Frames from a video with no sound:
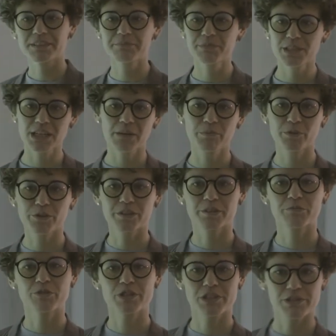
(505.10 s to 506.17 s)
or
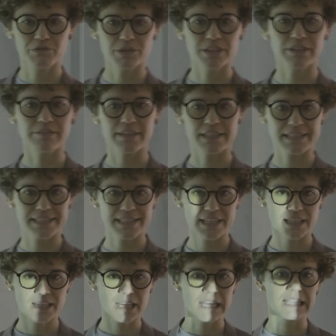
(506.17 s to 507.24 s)
just a coffee shop is
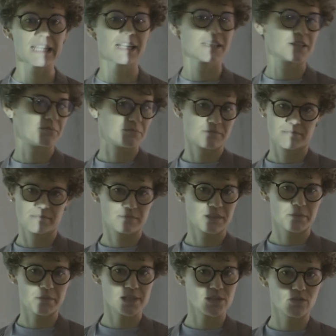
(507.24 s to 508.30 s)
also fine, and then you
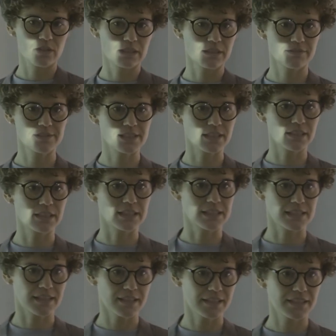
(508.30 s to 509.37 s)
can show your
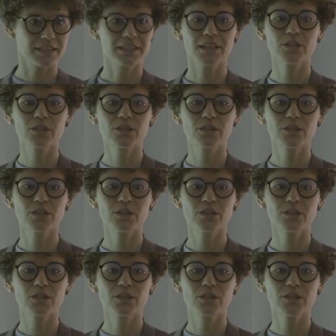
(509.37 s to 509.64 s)
slides on a